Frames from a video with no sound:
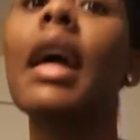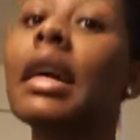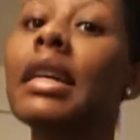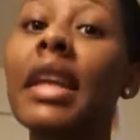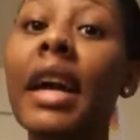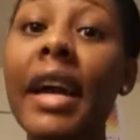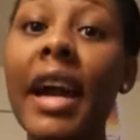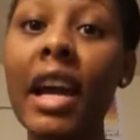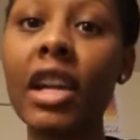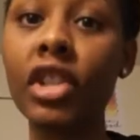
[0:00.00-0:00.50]

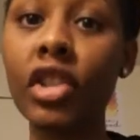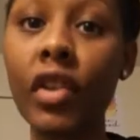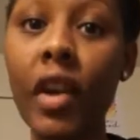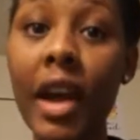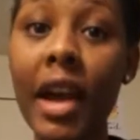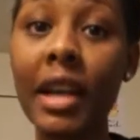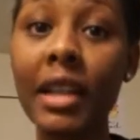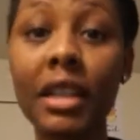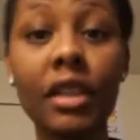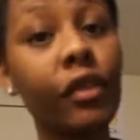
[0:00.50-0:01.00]
and I got
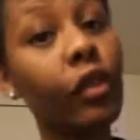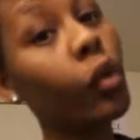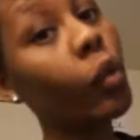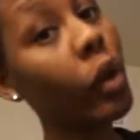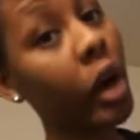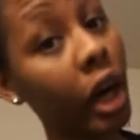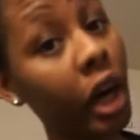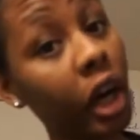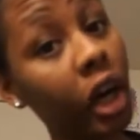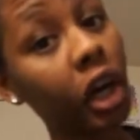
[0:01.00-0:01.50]
dressed for
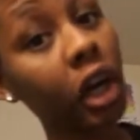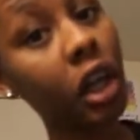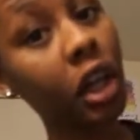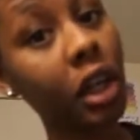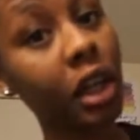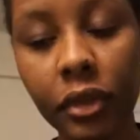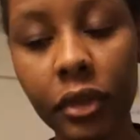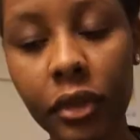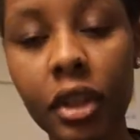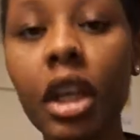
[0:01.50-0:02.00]

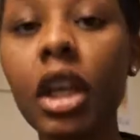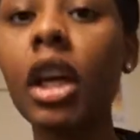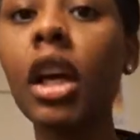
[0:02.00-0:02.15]
work.